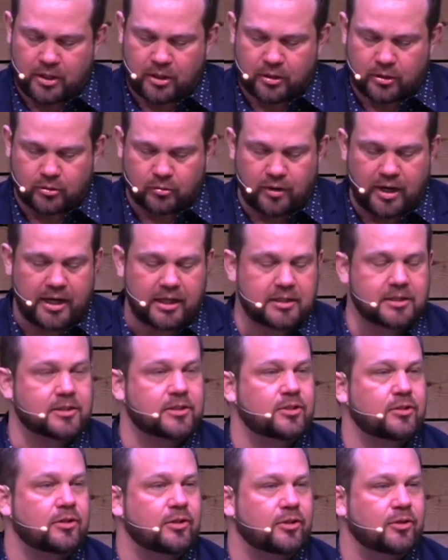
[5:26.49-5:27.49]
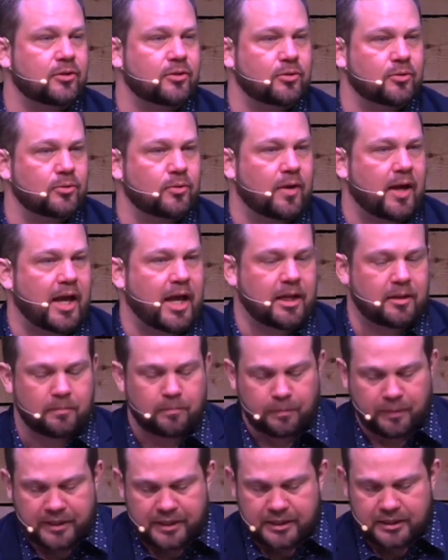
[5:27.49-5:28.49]
grace to you and
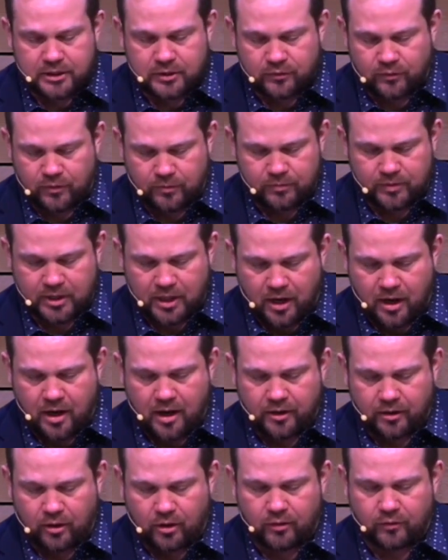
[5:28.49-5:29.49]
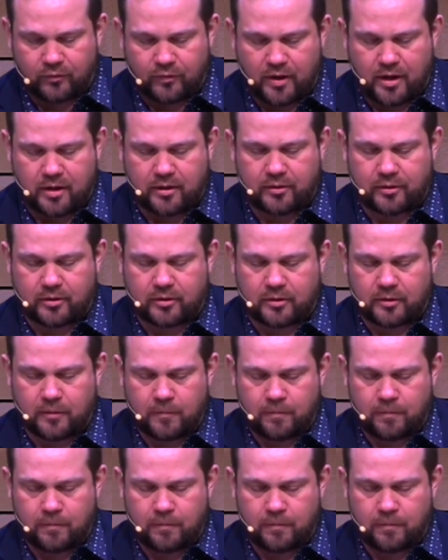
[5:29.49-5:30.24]
peace from God our Father